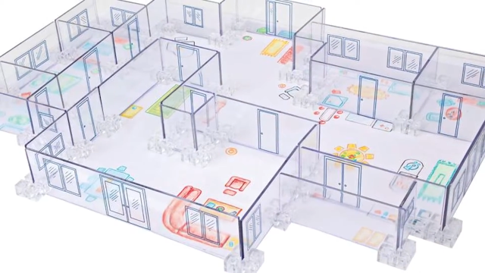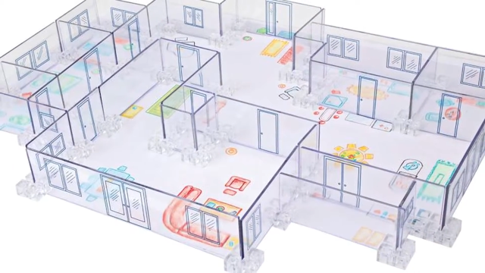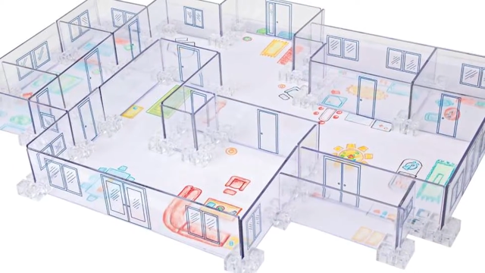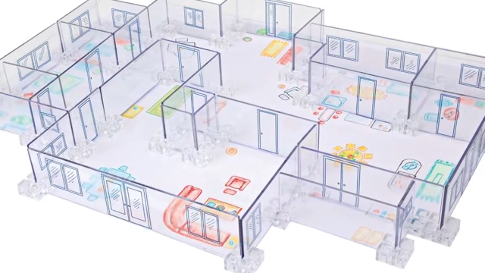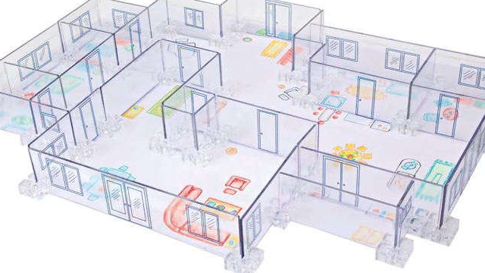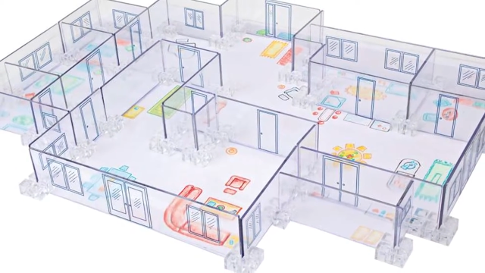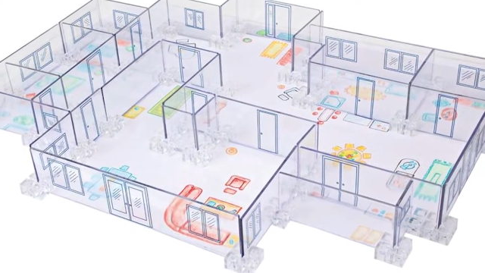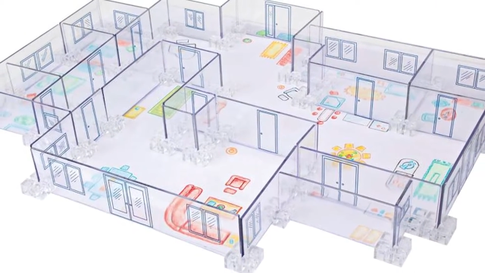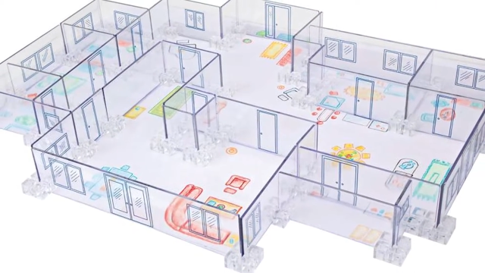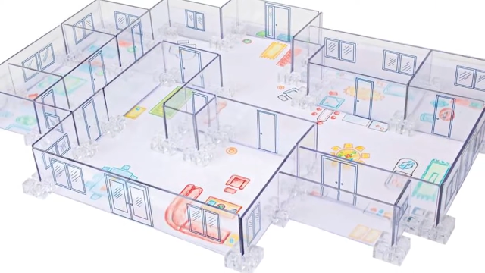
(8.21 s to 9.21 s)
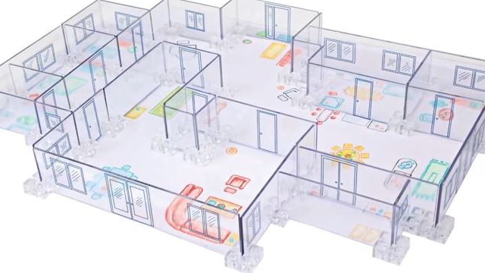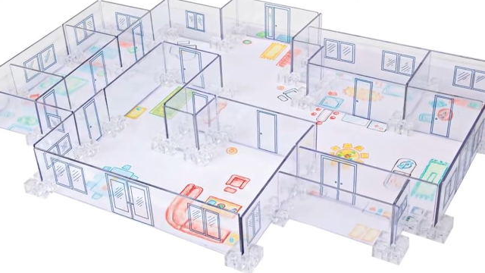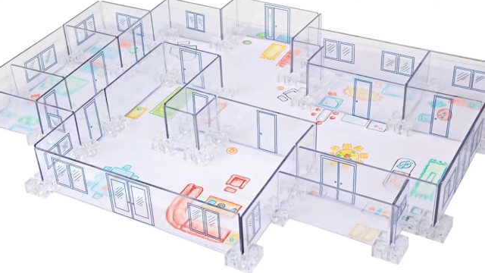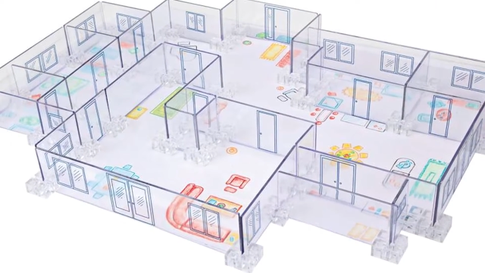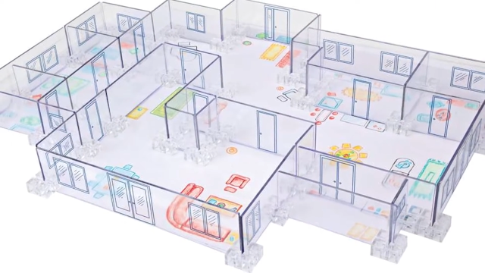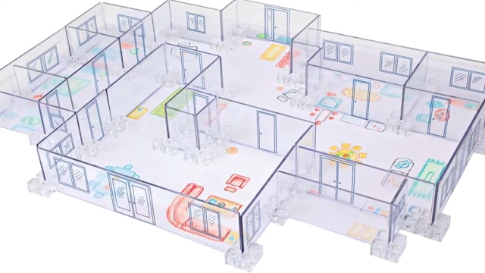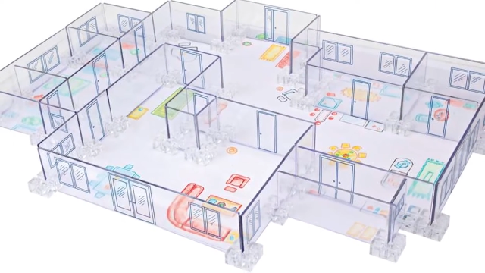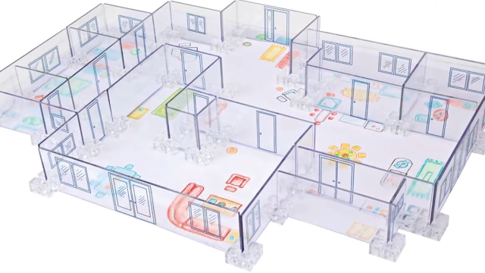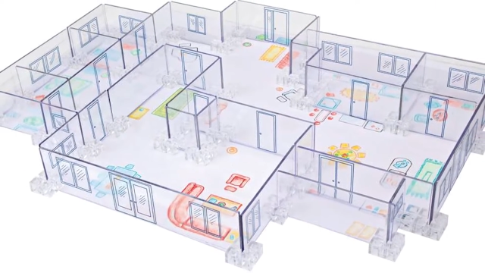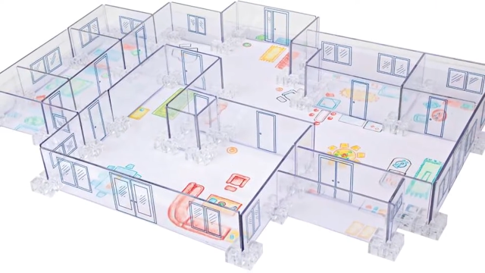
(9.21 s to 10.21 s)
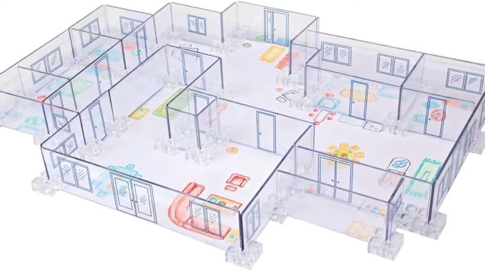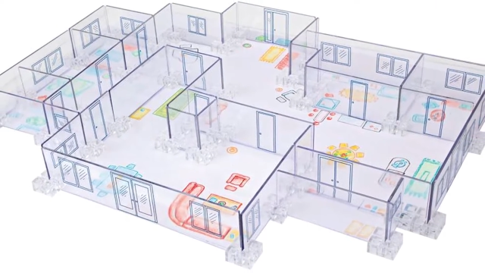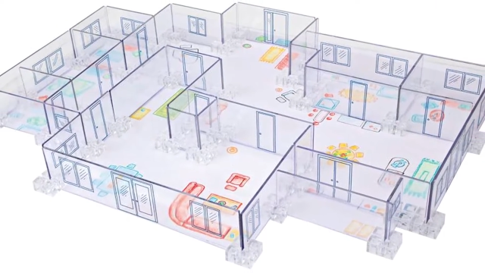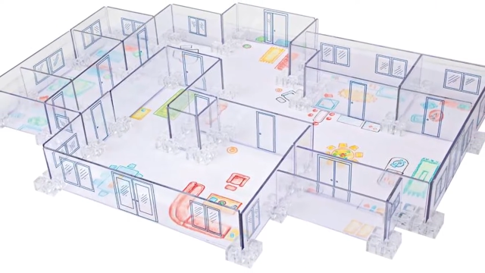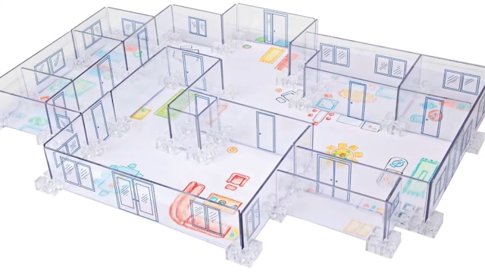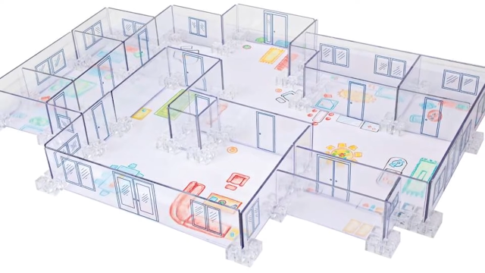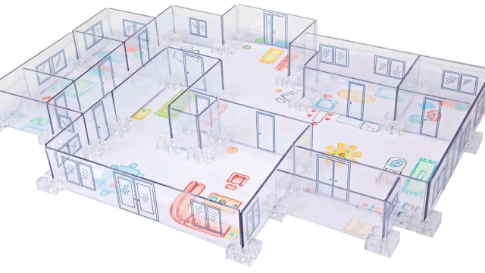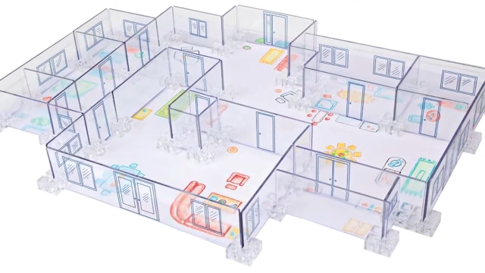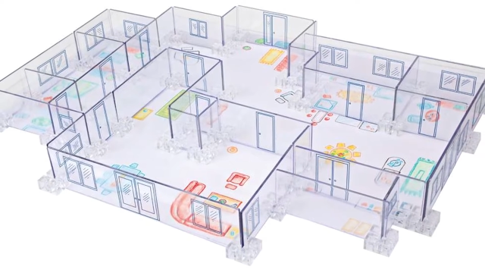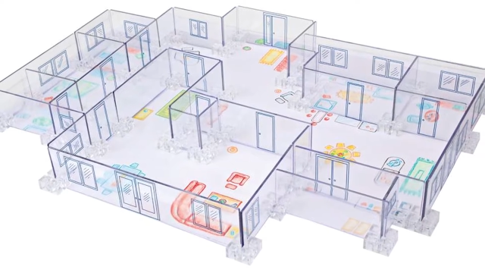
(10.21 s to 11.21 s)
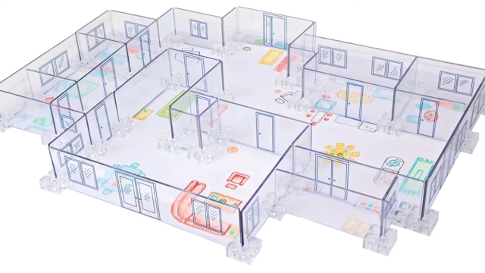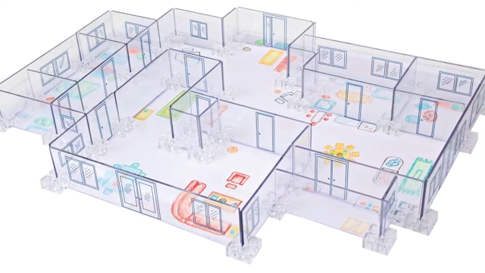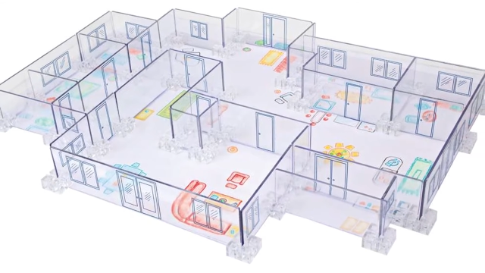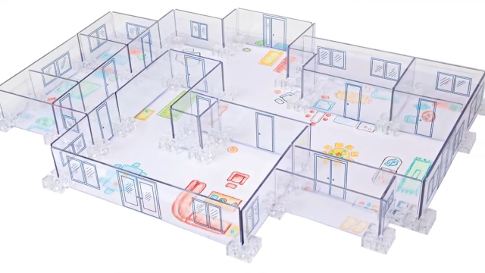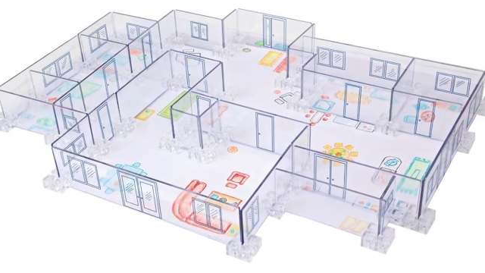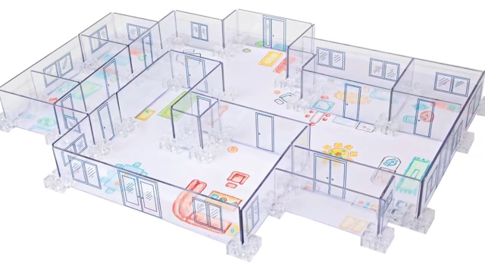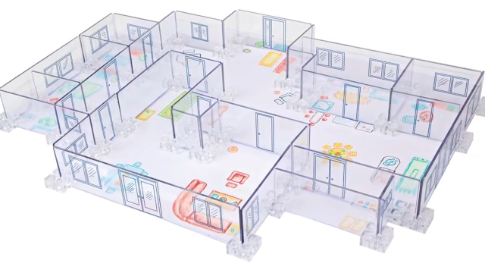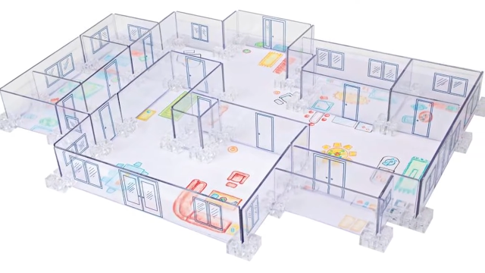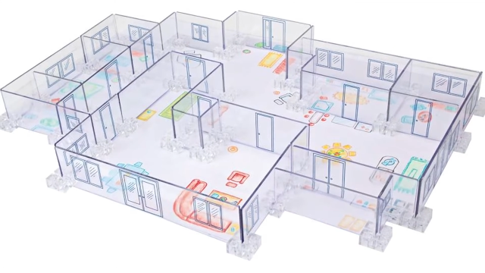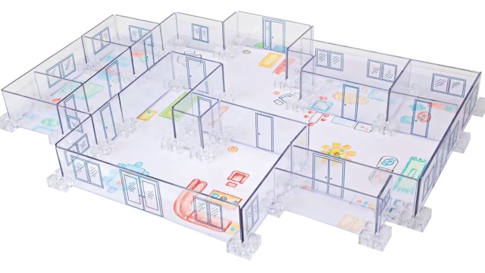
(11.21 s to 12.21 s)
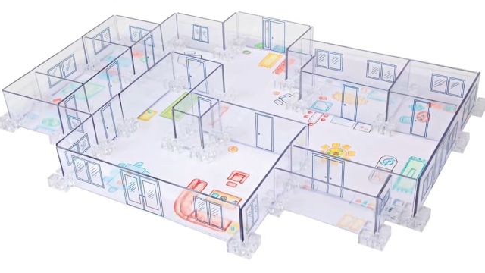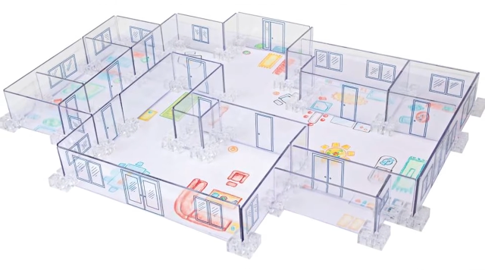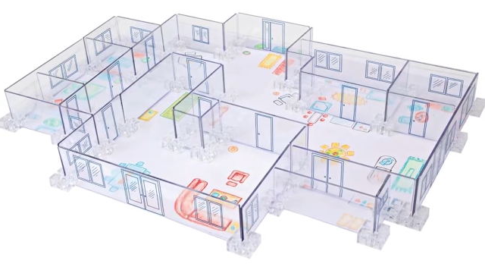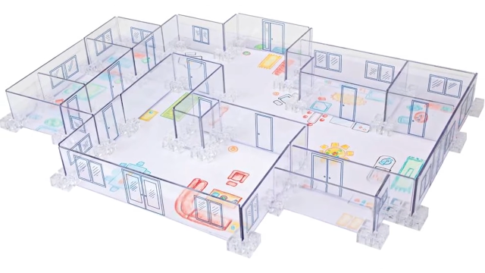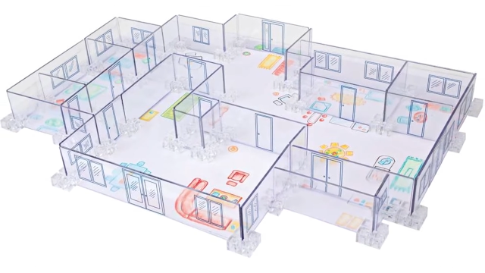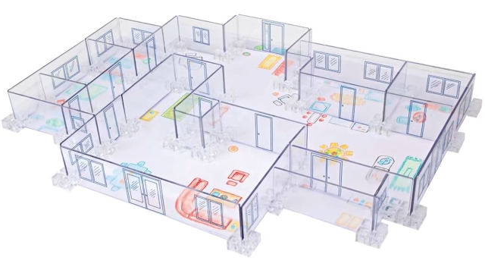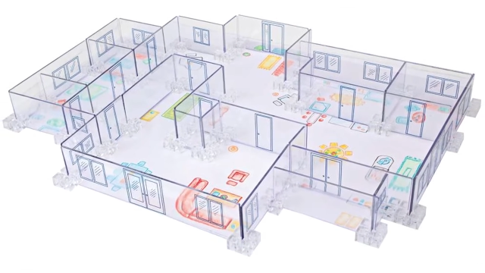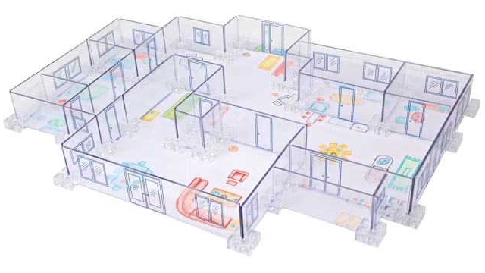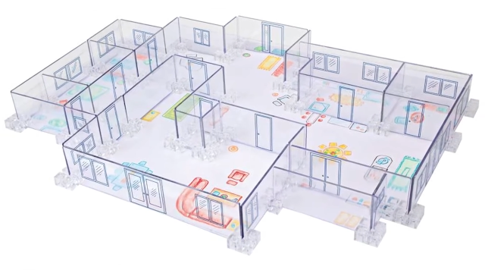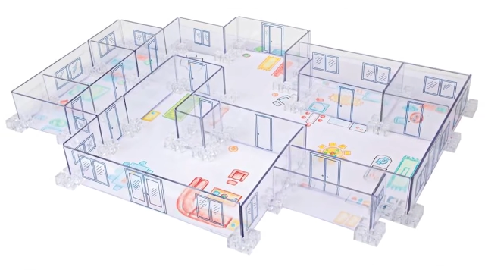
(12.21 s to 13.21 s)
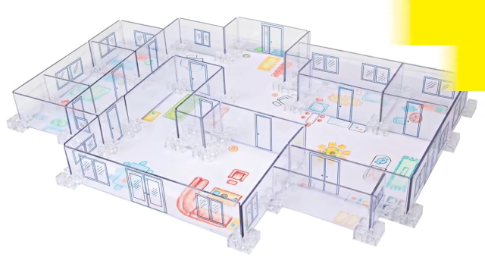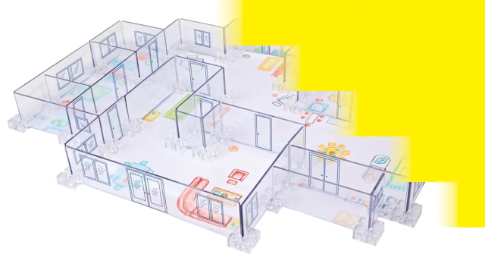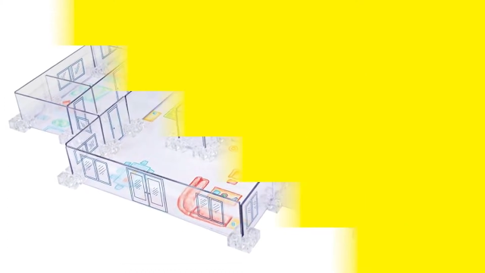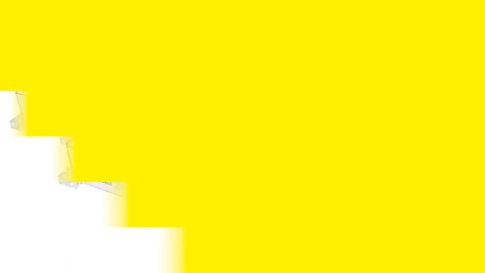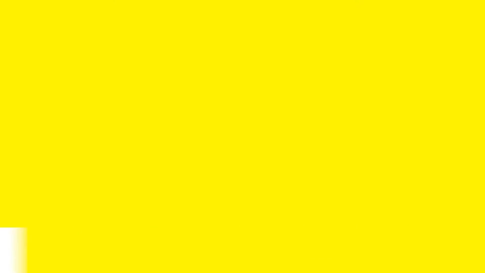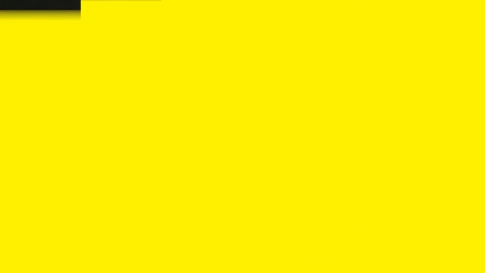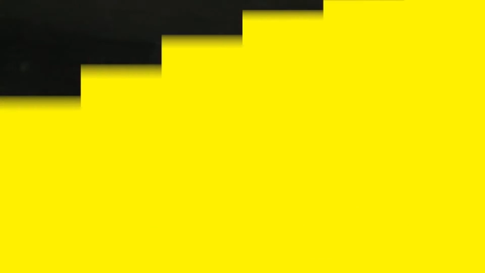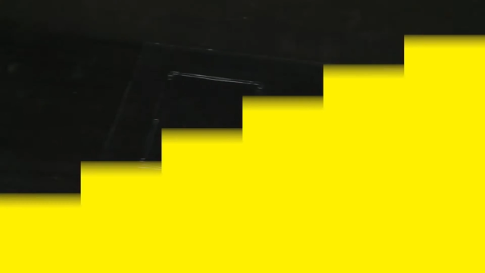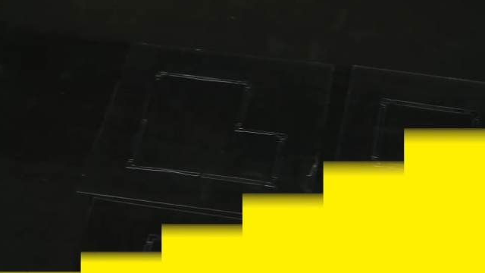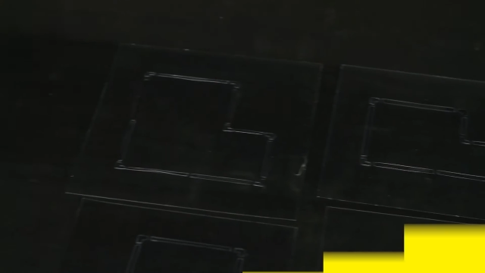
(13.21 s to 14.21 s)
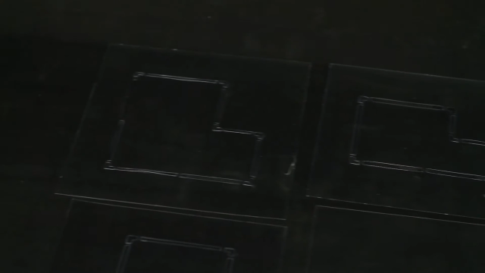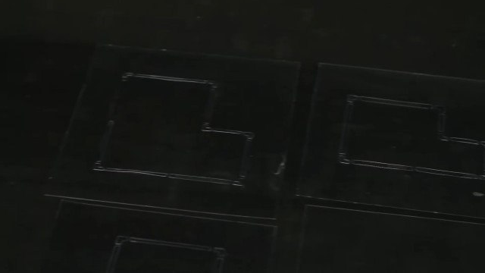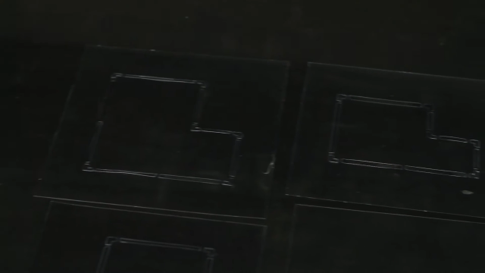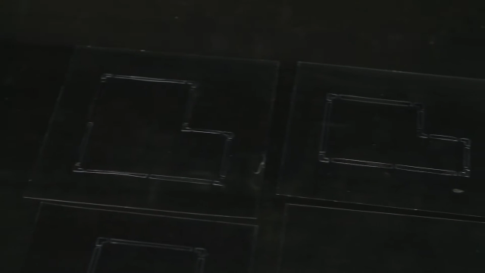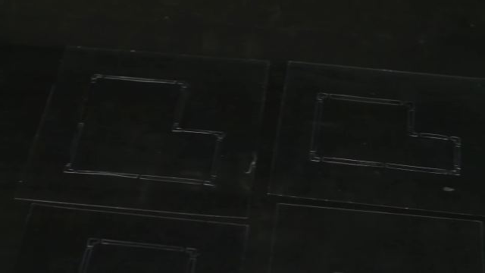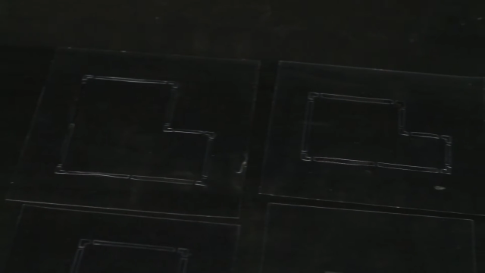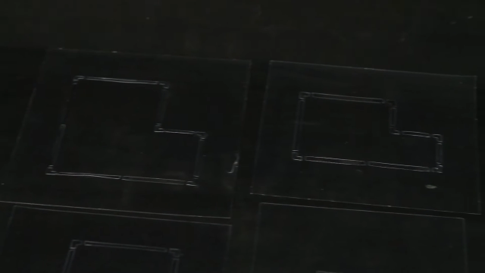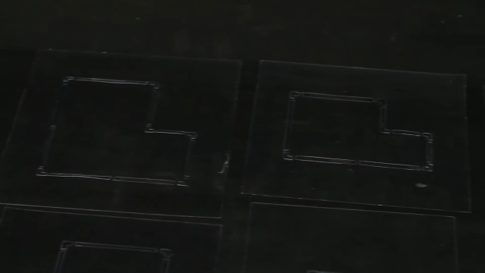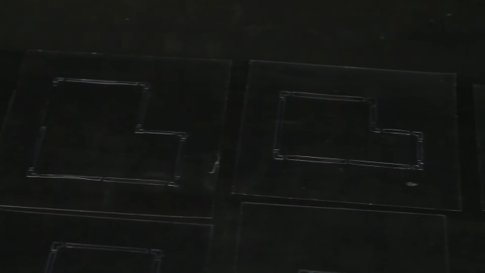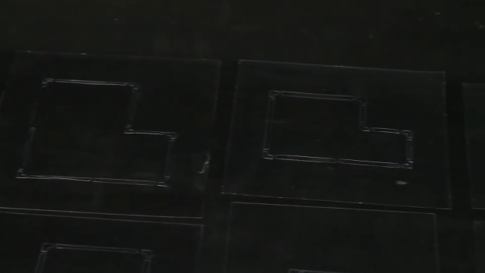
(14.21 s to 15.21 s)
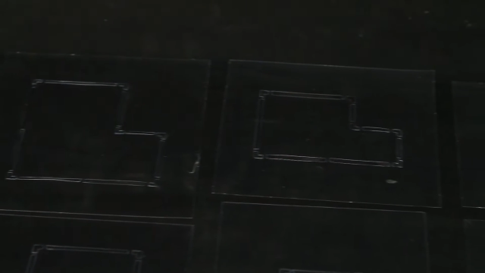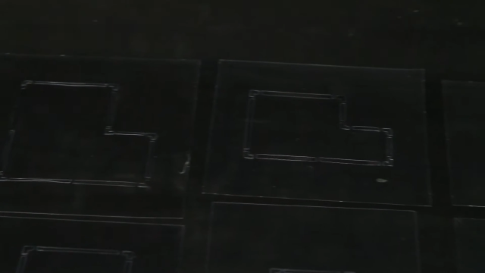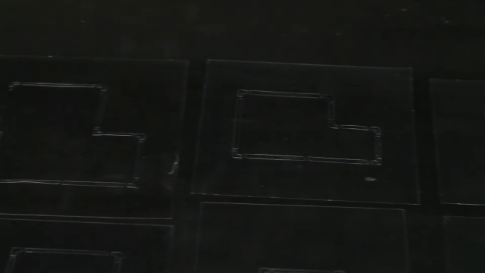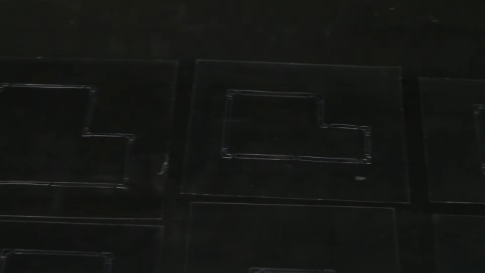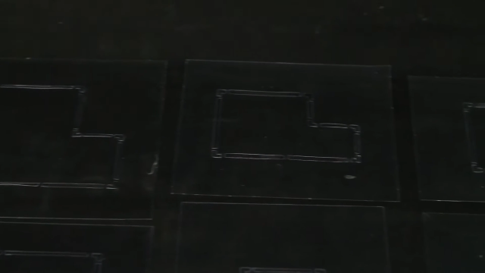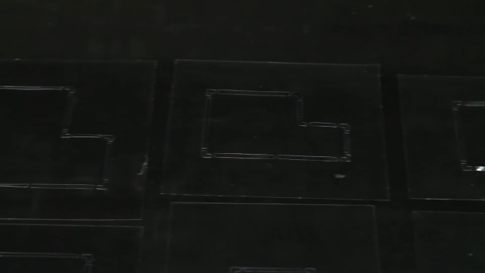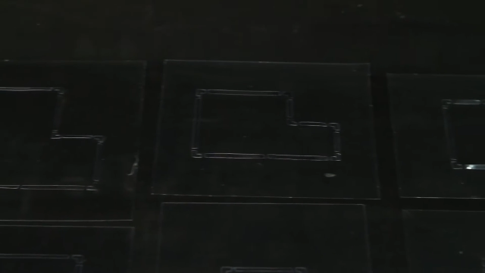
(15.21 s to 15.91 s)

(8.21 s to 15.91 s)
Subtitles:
No face is visible, so there are no lips to read.